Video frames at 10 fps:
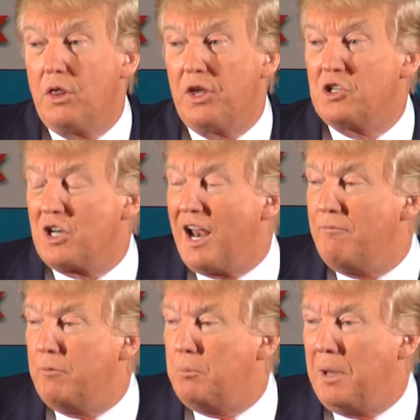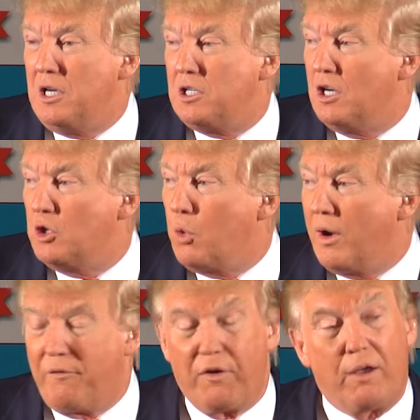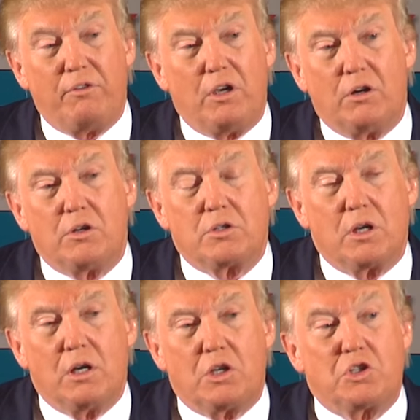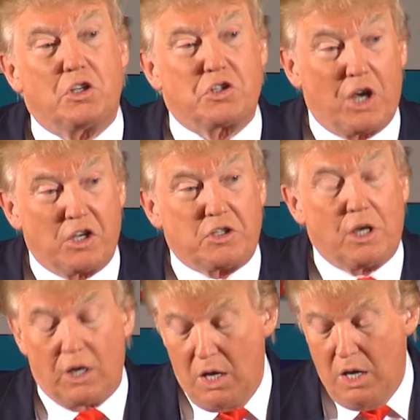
things that haven't been painted in 25 years, and it's disgusting.